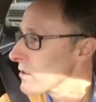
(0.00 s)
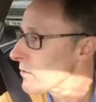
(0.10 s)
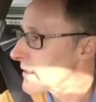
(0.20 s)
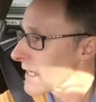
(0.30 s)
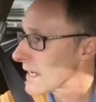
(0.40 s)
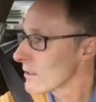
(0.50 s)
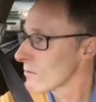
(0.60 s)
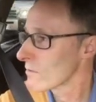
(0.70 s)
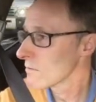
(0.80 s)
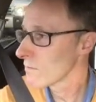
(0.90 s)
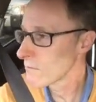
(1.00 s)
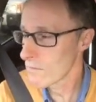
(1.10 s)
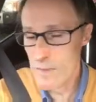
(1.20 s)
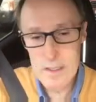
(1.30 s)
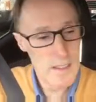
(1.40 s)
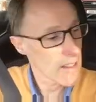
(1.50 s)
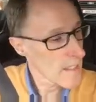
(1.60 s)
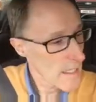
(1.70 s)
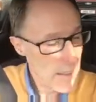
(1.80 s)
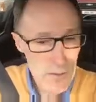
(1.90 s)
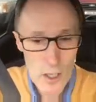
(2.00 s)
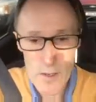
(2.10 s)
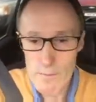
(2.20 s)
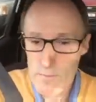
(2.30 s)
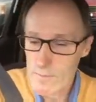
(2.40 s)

Slowing down, and I'm going.